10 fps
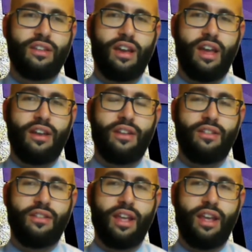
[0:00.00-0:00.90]
and
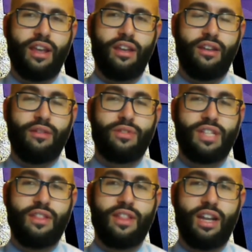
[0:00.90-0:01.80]
they
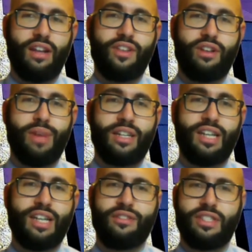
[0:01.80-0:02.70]
send the elevator back
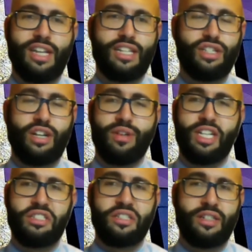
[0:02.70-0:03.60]
down to the next
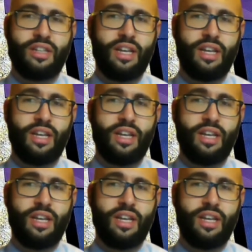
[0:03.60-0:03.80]
generation.